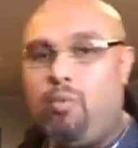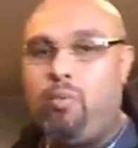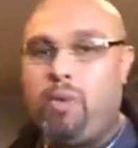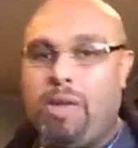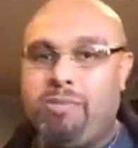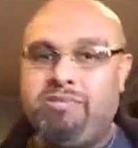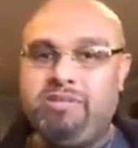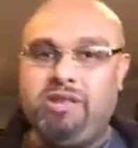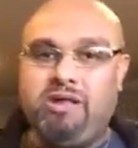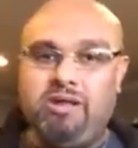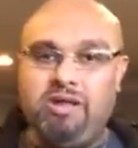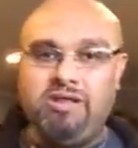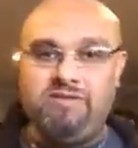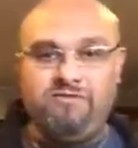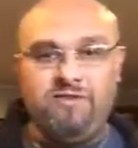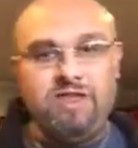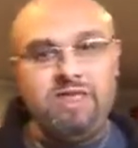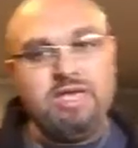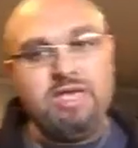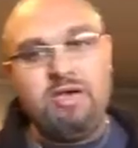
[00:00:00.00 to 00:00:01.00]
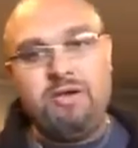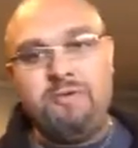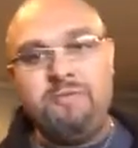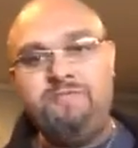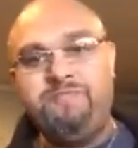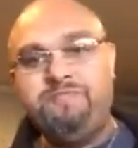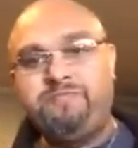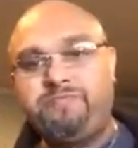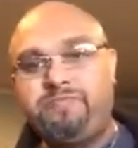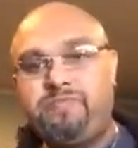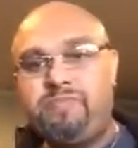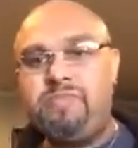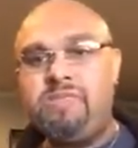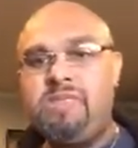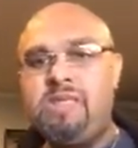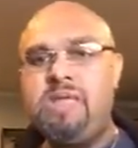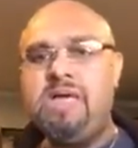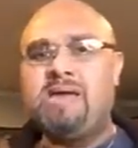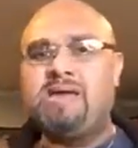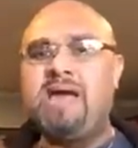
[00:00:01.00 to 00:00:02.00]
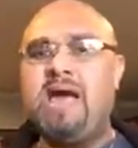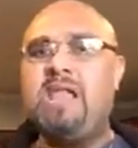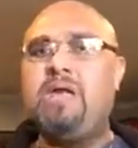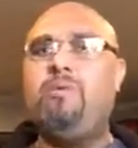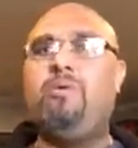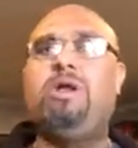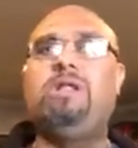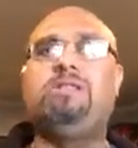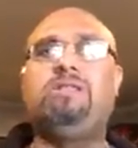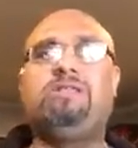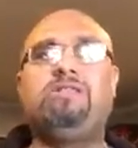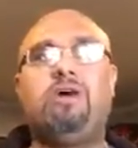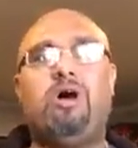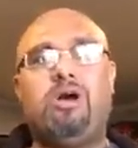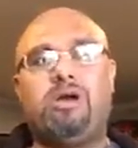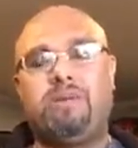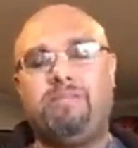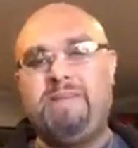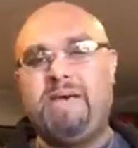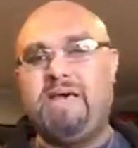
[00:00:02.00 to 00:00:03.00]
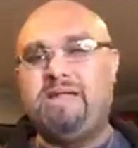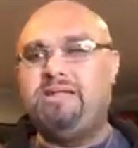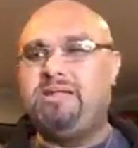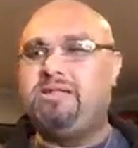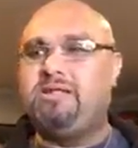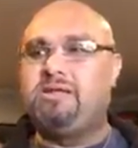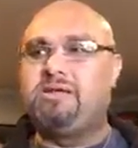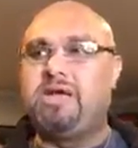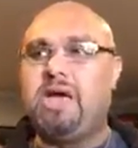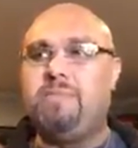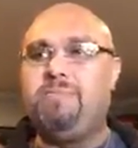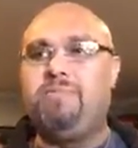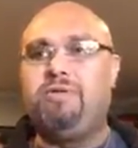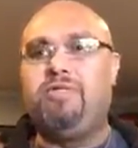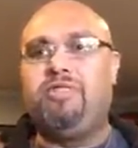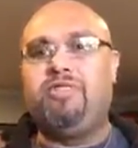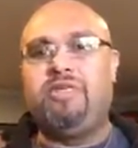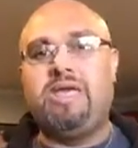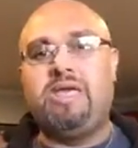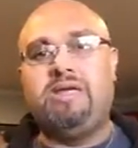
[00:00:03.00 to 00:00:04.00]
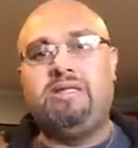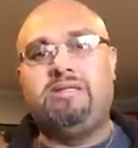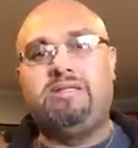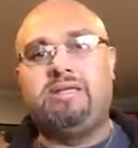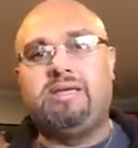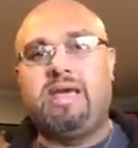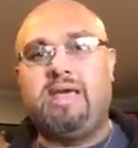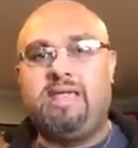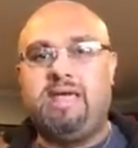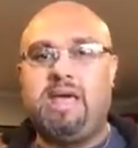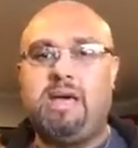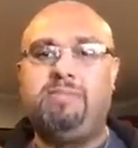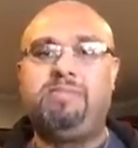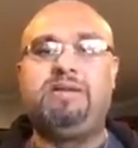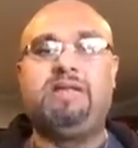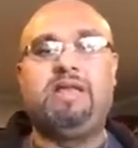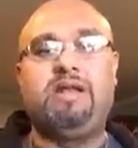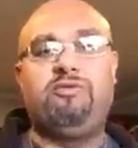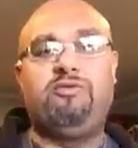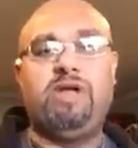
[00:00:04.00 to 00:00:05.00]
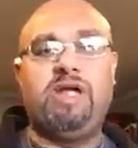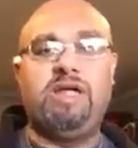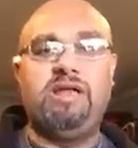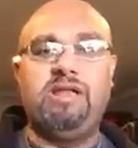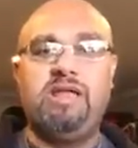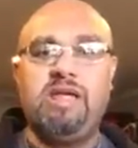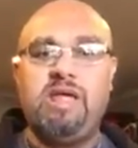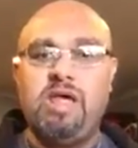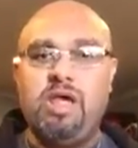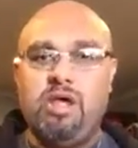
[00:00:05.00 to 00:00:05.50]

web series video, I kind of wanted to talk about just a couple of things to kind of help generate